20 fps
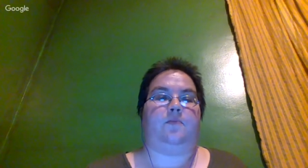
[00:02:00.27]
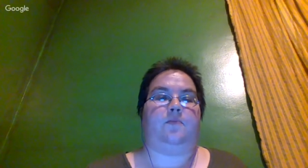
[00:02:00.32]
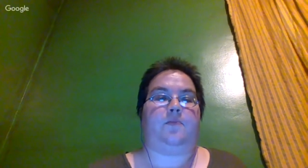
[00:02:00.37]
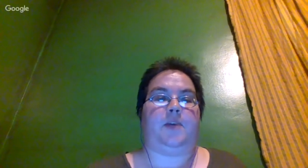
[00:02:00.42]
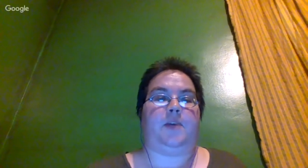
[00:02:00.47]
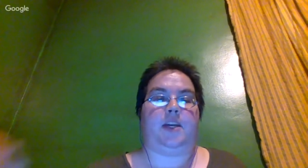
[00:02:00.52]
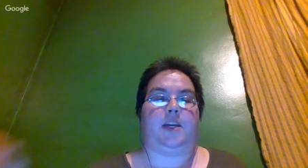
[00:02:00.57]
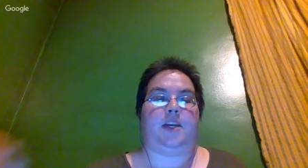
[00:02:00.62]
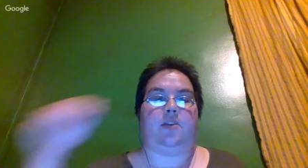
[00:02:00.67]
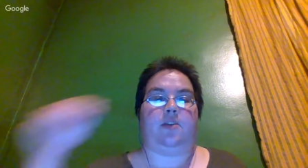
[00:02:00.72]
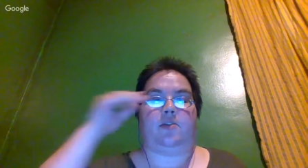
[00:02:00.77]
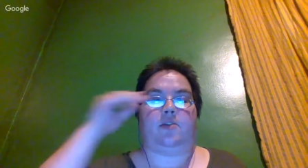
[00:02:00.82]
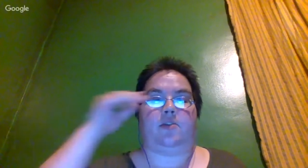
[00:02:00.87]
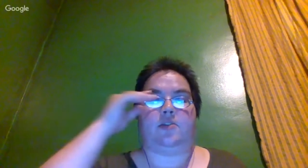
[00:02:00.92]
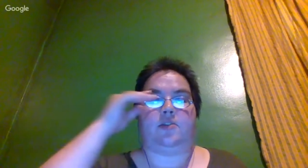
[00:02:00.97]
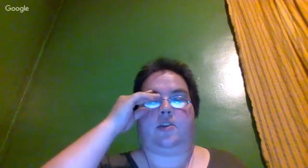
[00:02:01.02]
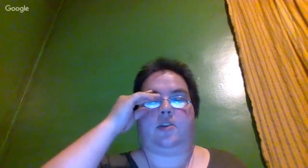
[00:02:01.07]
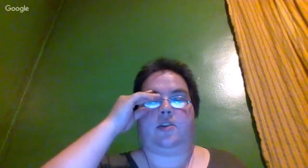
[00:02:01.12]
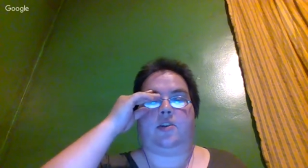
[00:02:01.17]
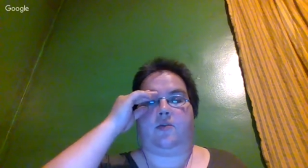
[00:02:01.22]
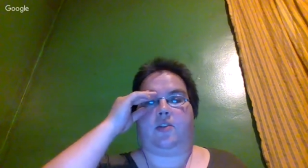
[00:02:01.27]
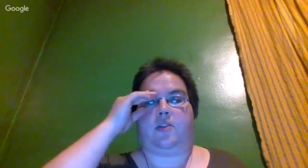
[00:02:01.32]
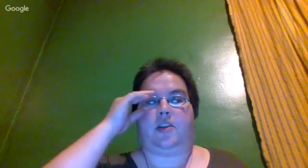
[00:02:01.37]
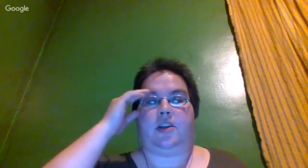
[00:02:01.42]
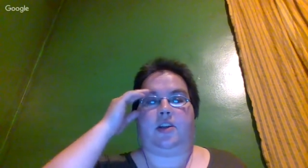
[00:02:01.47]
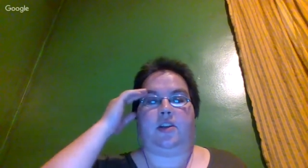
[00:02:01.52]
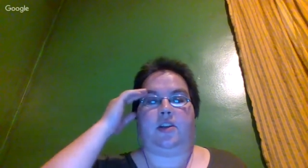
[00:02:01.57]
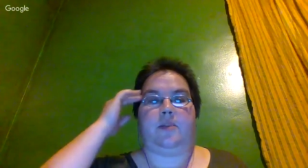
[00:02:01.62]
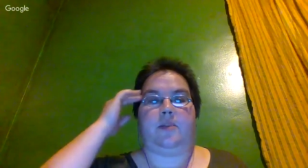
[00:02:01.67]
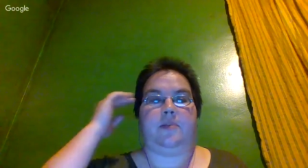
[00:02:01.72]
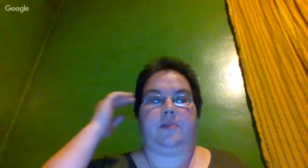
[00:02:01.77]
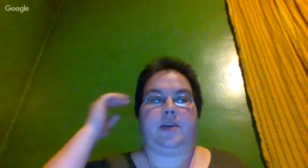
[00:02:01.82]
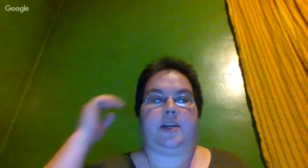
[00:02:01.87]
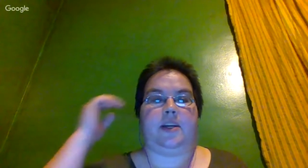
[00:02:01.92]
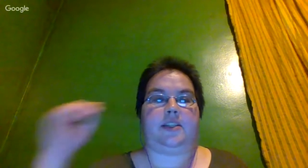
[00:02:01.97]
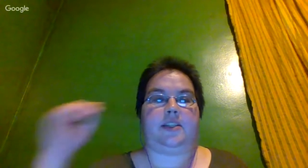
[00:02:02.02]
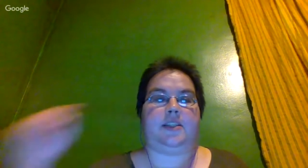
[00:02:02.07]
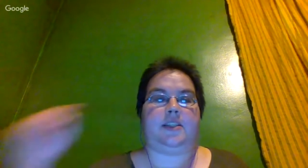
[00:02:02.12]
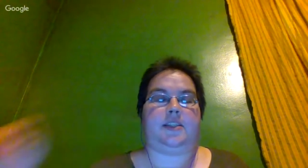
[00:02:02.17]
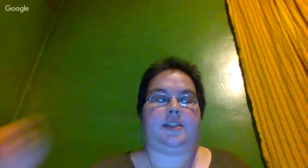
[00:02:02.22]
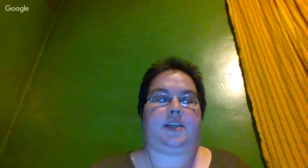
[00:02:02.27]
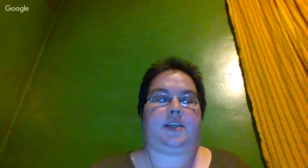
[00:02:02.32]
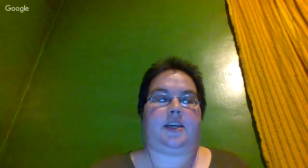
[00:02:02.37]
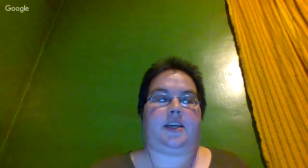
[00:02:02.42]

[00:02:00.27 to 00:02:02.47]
being an alternate for the Olympics.